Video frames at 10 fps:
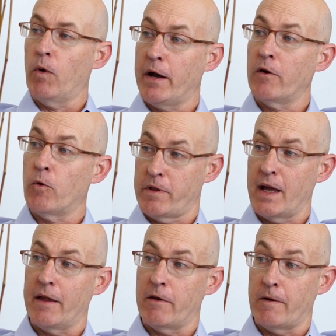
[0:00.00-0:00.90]
one or the
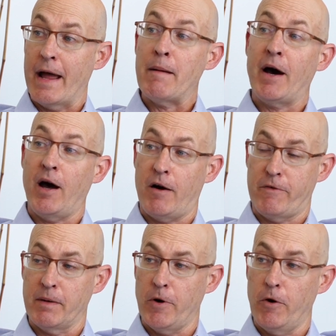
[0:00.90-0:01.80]
other? Am I
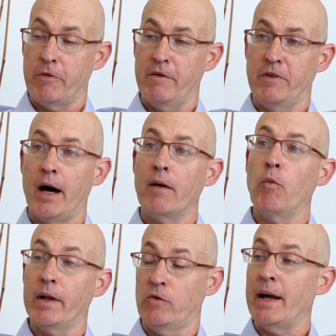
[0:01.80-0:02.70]
offering both? If not,
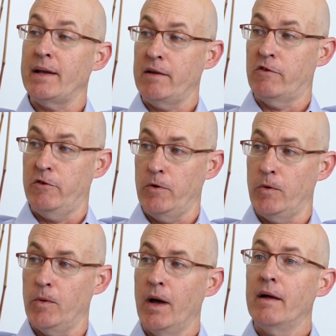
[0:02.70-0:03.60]
what do I need to
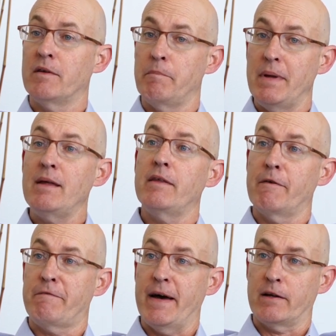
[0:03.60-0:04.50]
do to be the
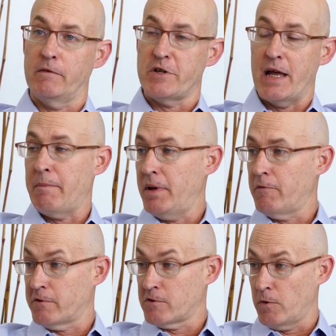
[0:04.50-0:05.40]
effective champion of
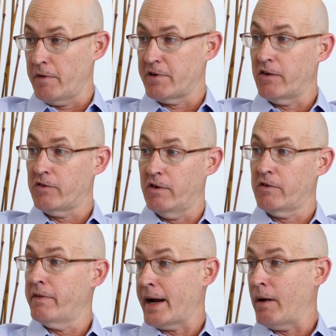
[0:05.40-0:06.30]
restorative justice that I